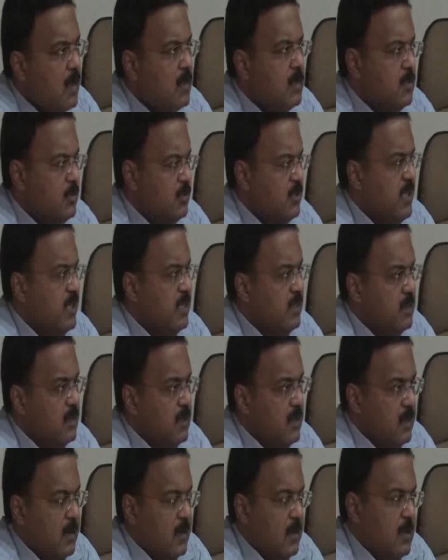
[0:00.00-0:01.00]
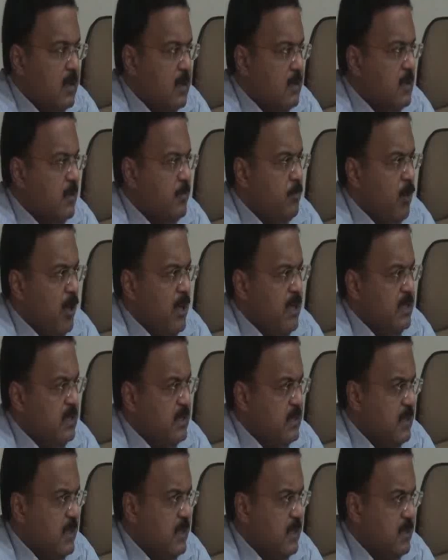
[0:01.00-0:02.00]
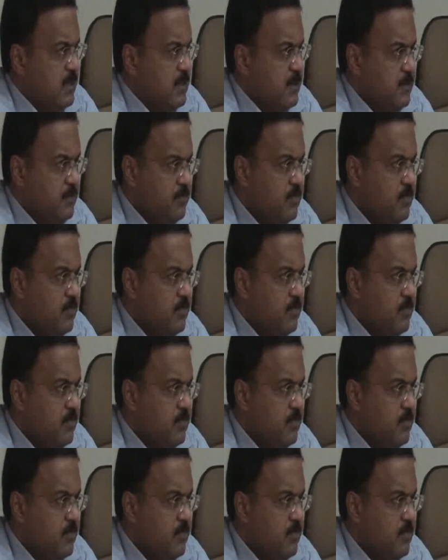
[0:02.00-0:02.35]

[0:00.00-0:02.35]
You see, the point is this.